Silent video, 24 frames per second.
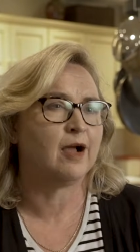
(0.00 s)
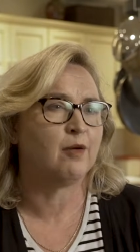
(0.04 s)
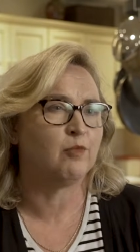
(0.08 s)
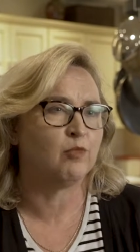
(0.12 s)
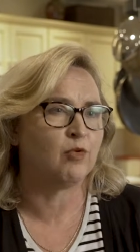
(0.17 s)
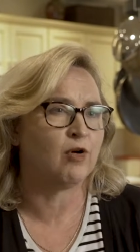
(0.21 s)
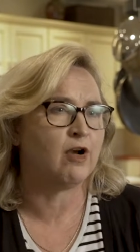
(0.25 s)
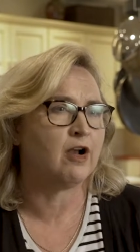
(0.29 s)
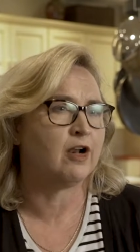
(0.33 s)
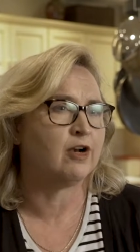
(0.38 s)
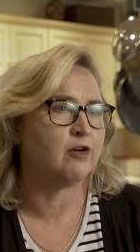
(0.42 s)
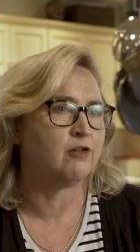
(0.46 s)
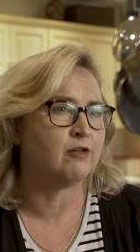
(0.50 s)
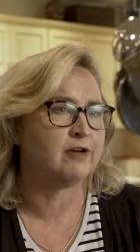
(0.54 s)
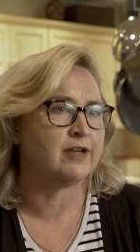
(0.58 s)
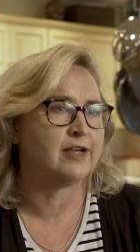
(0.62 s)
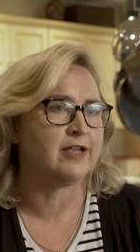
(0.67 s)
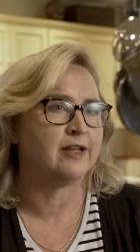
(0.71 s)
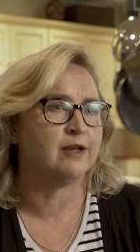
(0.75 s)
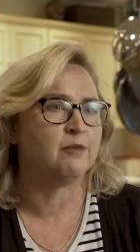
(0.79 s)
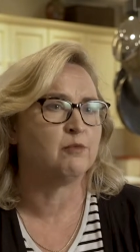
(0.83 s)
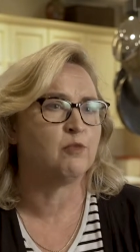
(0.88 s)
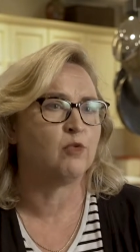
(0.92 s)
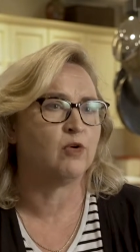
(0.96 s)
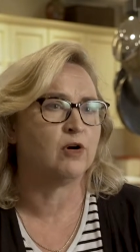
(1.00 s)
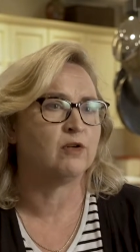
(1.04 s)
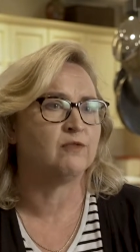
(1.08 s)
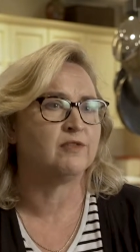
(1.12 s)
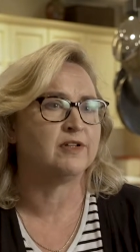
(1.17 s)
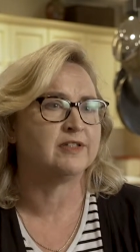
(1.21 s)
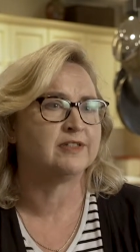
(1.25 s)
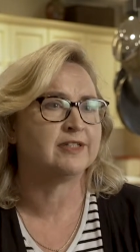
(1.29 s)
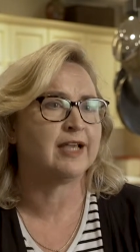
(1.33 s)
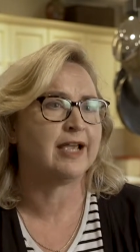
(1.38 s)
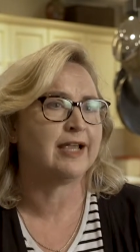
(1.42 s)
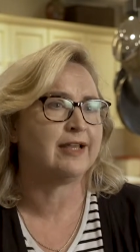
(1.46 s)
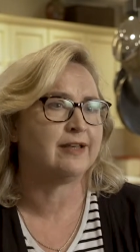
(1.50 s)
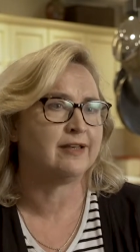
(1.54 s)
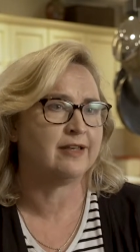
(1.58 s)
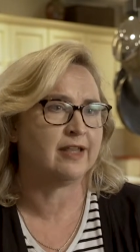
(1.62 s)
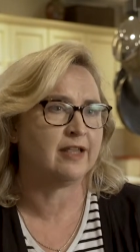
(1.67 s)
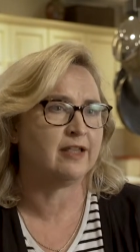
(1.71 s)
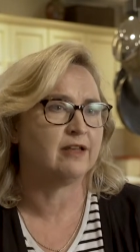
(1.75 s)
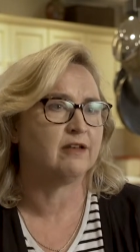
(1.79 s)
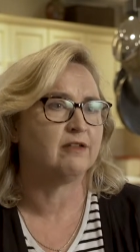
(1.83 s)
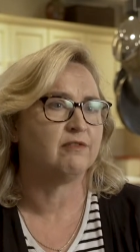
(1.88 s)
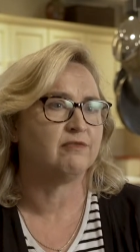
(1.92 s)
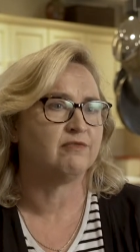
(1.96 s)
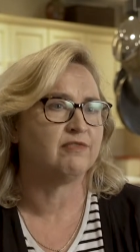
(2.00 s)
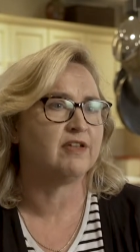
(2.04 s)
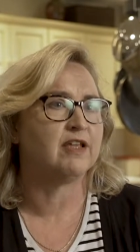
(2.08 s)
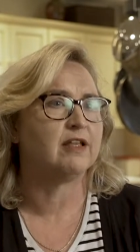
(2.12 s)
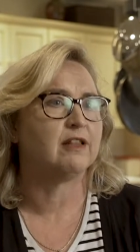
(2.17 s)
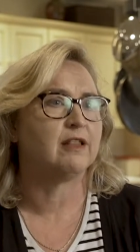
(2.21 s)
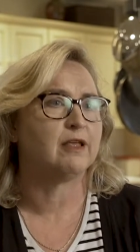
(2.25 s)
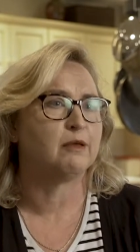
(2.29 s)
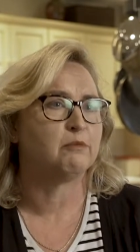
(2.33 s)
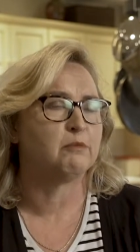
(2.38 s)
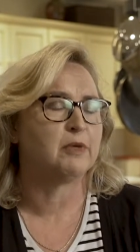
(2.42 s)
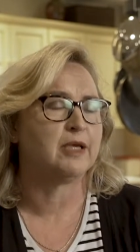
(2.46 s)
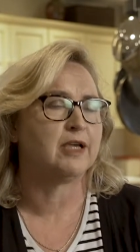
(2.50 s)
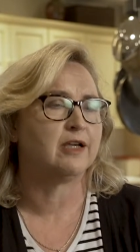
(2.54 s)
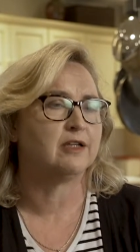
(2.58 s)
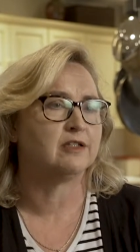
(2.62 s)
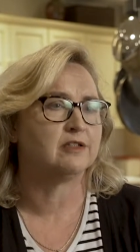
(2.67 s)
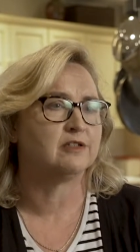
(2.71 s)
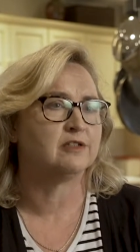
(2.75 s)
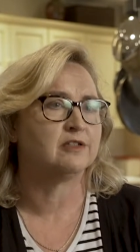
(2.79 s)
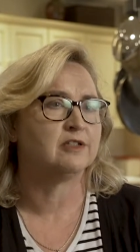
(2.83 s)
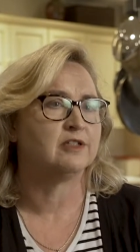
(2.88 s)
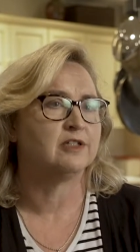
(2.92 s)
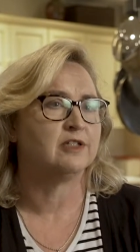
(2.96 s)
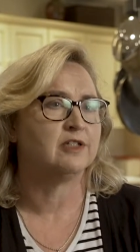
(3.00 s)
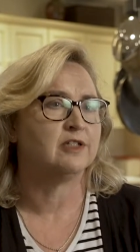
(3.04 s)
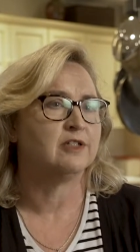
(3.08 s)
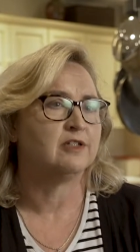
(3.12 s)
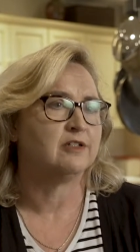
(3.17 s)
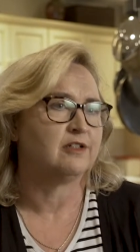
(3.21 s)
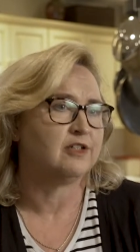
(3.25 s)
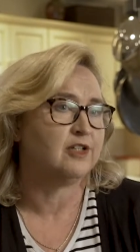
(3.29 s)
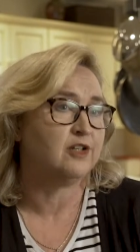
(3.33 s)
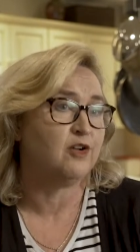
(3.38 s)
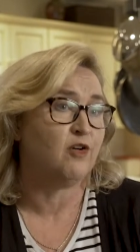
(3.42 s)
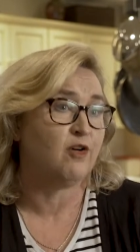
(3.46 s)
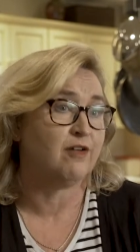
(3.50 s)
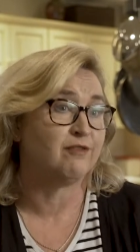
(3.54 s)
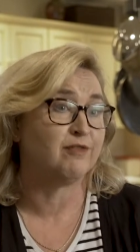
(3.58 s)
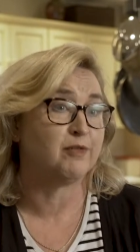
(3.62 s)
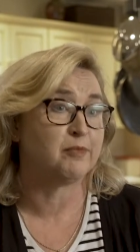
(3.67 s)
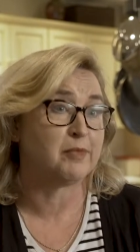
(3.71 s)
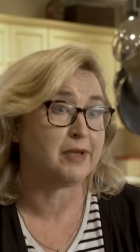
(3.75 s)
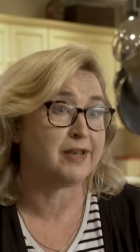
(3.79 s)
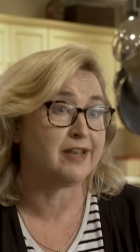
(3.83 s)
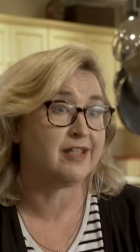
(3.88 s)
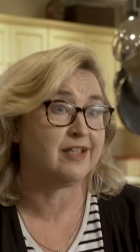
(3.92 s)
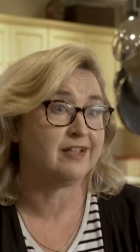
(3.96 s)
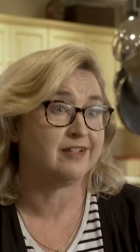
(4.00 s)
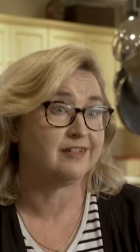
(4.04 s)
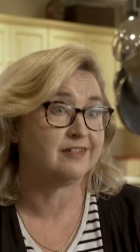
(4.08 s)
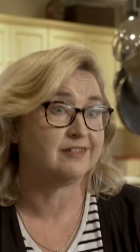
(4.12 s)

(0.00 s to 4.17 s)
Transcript: camaraderie and a more of a tight-knit feeling because you know everybody.